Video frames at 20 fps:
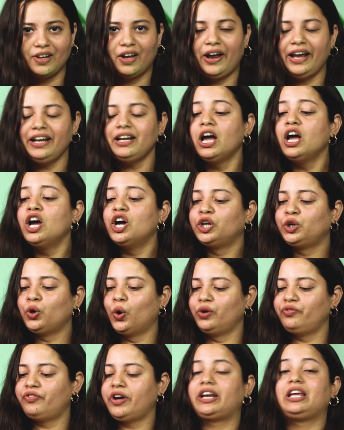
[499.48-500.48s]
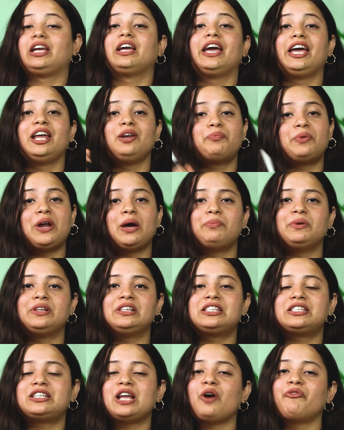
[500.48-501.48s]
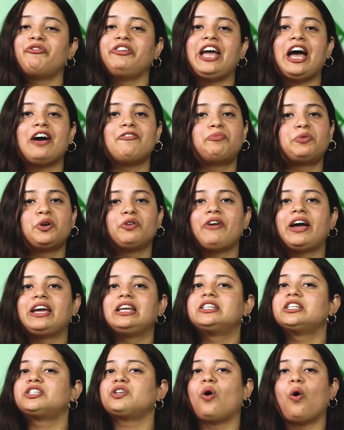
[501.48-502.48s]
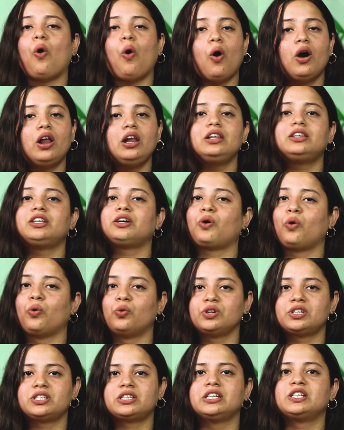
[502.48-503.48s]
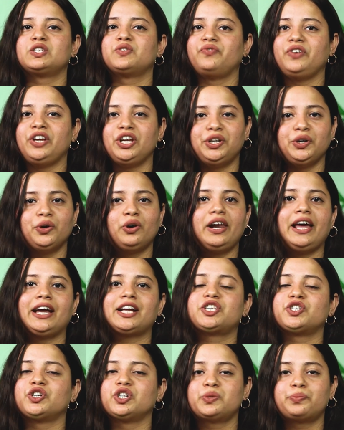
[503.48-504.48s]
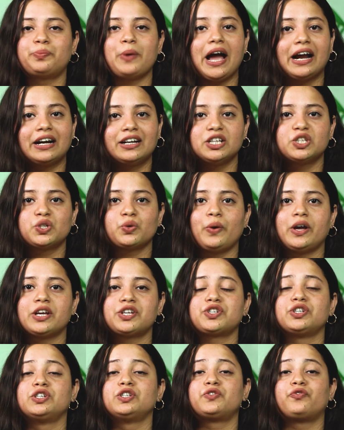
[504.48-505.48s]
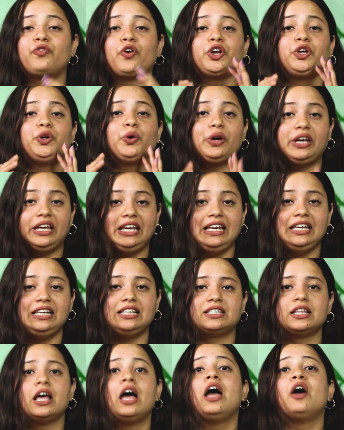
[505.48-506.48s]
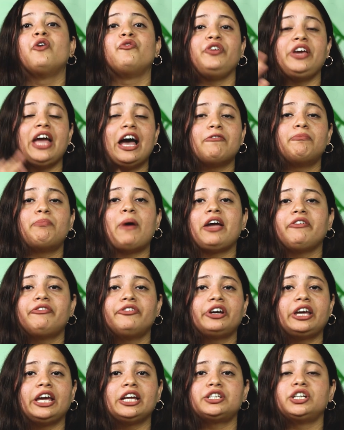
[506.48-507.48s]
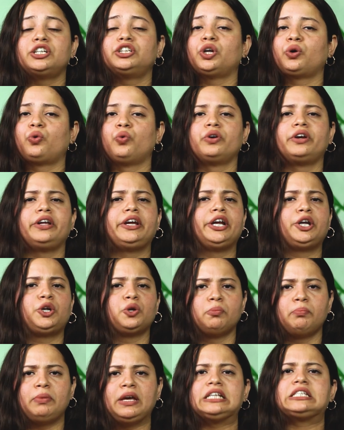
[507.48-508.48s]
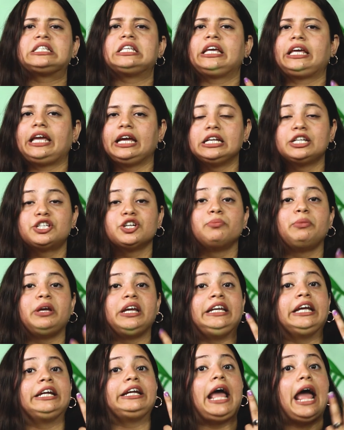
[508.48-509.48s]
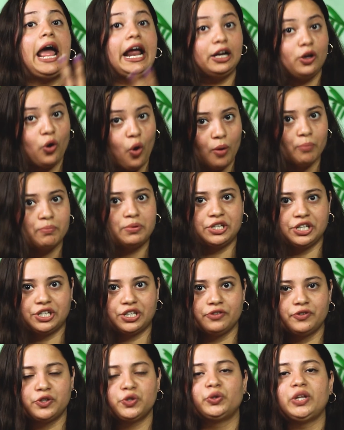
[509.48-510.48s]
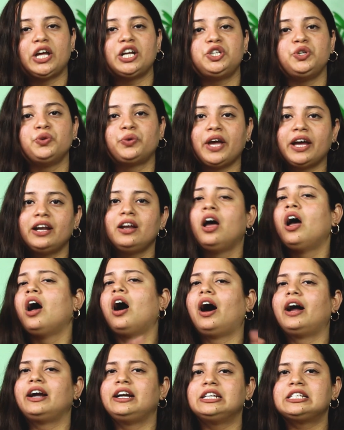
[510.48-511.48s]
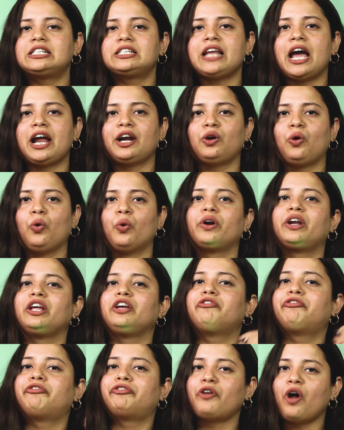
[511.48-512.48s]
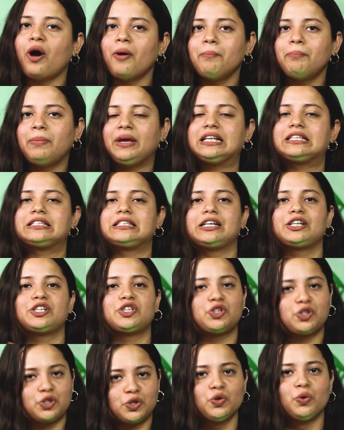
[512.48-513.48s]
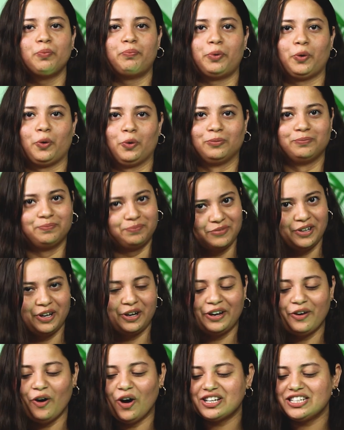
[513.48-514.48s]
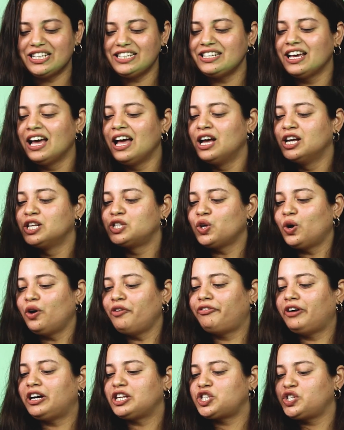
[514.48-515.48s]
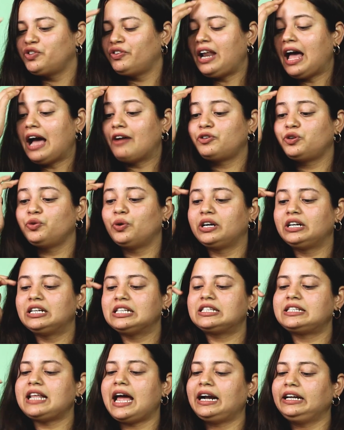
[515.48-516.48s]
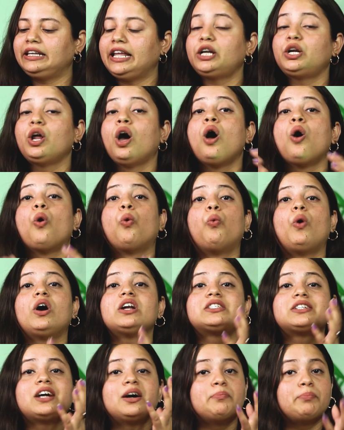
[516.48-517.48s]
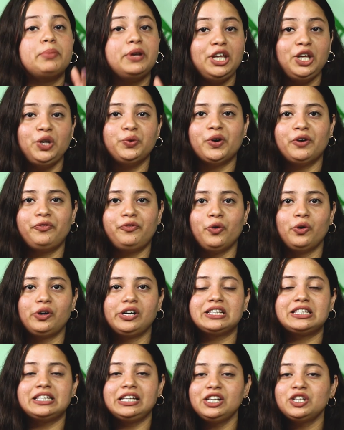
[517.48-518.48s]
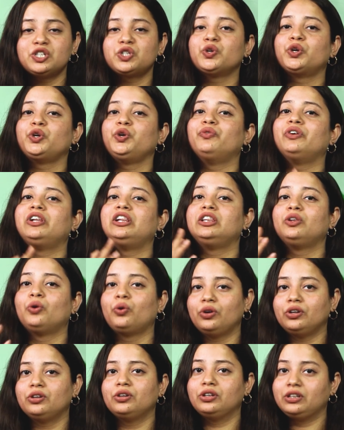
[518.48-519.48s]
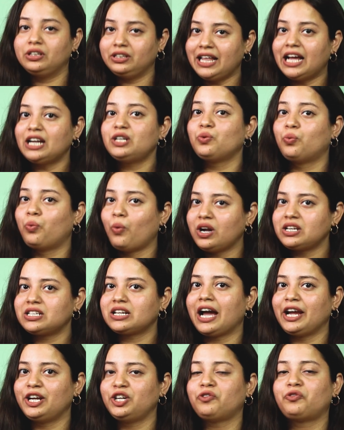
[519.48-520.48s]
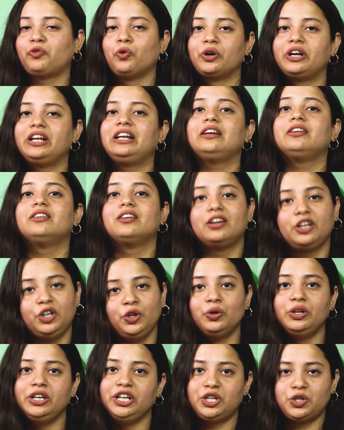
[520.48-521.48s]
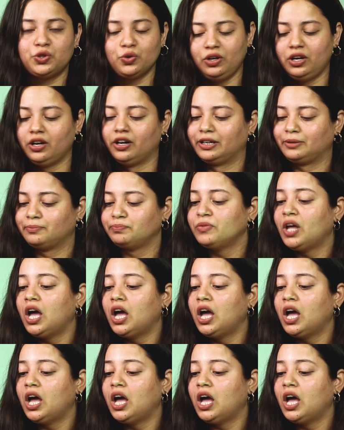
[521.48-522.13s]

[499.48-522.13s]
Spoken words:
right? Don't worry, in PrepInsta, we have provided all the courses, video lectures, practice questions for your ease. We have bifurcated the coding into basic, intermediate and competitive so that you can understand coding from basics to pro. Got it? So first you will have to understand that what company you are focusing, so you will know that what kind of coding you need to learn.